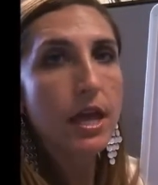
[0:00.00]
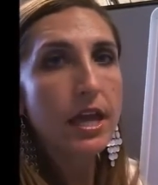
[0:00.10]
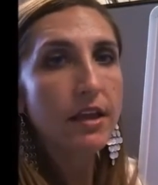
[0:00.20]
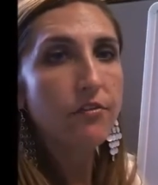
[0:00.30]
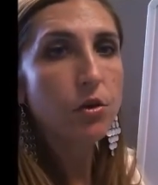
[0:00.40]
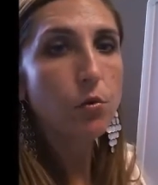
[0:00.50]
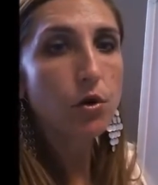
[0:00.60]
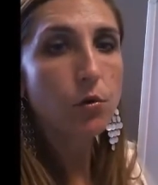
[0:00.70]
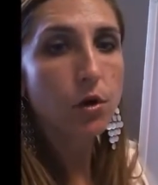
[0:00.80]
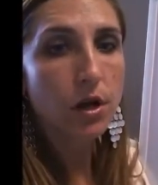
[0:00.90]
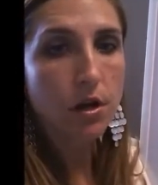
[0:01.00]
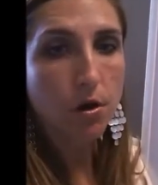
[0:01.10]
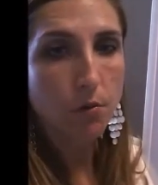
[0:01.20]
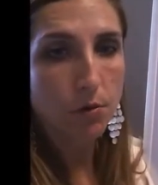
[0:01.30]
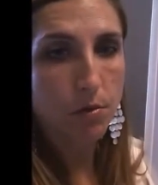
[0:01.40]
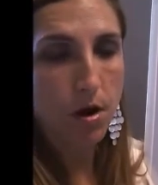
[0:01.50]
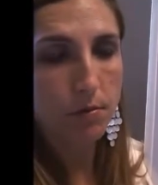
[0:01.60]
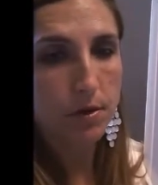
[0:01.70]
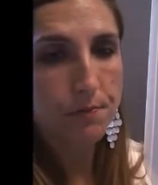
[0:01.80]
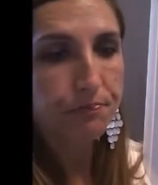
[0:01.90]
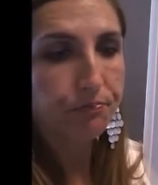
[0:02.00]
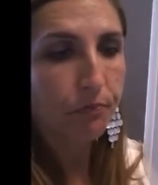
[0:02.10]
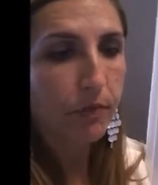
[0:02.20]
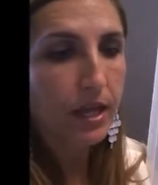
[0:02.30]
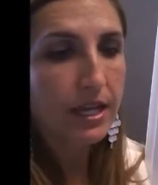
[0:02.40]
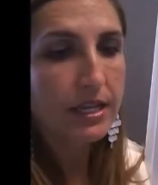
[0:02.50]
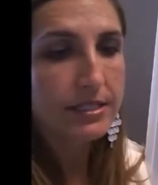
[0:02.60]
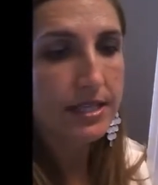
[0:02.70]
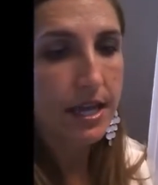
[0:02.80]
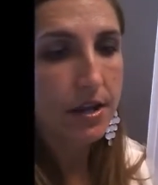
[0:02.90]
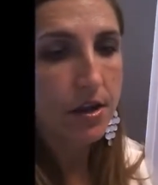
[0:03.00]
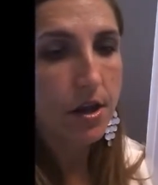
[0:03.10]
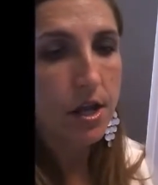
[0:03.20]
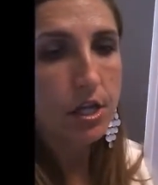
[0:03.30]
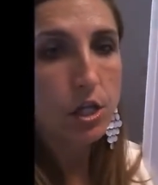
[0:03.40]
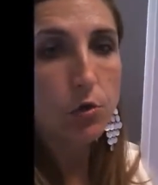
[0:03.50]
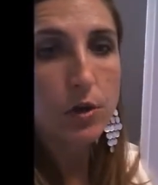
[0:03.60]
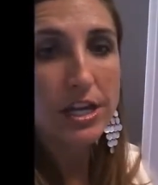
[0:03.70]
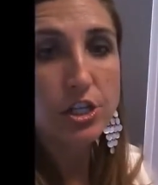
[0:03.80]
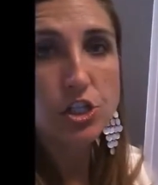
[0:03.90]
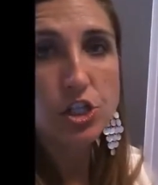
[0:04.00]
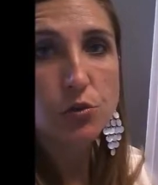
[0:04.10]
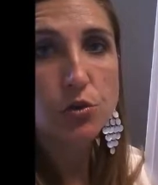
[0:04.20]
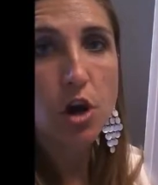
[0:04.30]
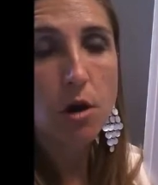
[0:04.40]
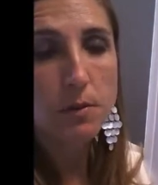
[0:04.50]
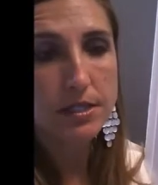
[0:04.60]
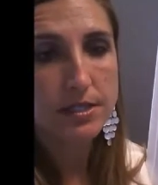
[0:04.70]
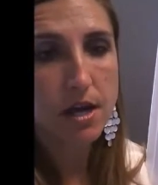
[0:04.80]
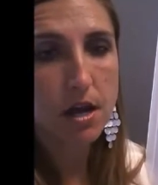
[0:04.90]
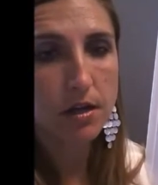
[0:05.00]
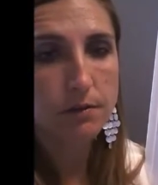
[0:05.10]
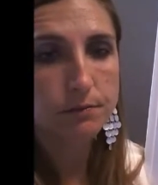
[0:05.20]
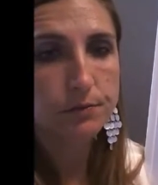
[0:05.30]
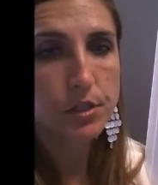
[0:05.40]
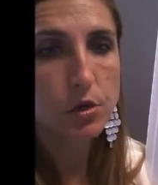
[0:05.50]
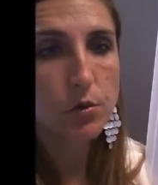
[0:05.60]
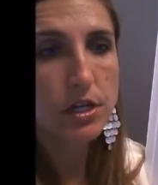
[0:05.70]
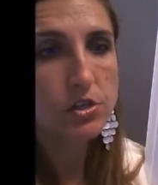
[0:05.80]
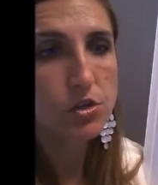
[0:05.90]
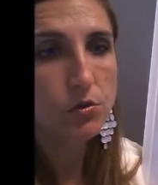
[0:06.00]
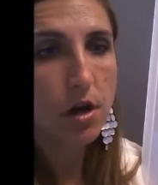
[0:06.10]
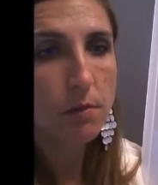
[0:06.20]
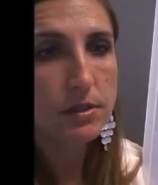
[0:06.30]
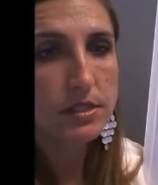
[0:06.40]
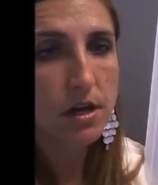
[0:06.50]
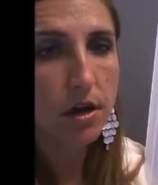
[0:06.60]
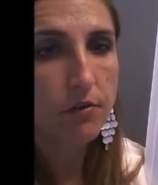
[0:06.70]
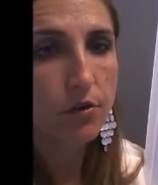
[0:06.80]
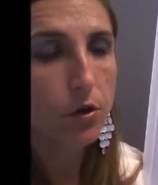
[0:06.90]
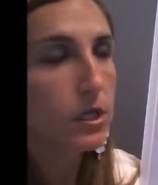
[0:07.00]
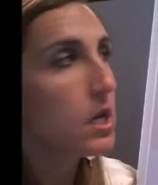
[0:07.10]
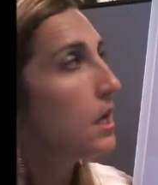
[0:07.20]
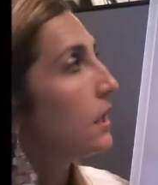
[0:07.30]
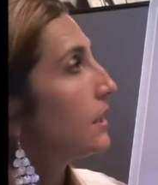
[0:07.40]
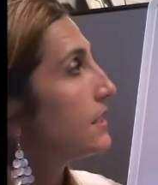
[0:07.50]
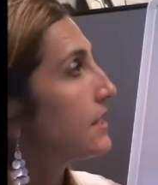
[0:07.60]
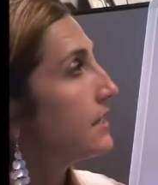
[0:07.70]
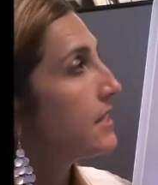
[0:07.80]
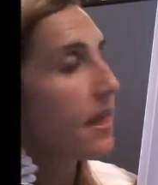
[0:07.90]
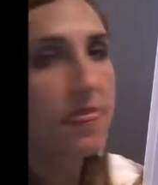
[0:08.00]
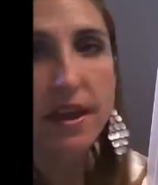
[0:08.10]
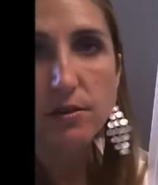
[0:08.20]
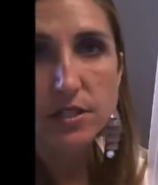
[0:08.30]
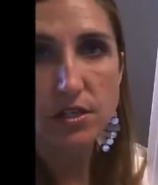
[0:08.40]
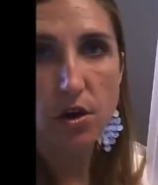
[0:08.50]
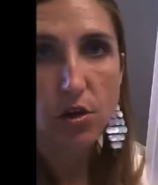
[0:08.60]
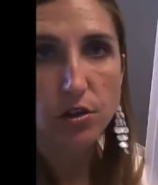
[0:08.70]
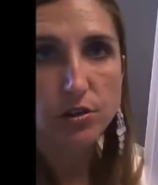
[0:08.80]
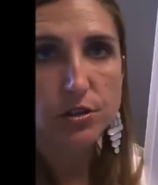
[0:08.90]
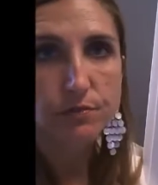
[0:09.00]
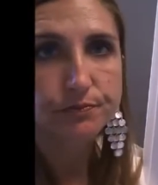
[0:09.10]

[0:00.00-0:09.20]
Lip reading: If you were to work on a homework problem and it said you issued common stock. You issued common stock for, let's say, $10,000.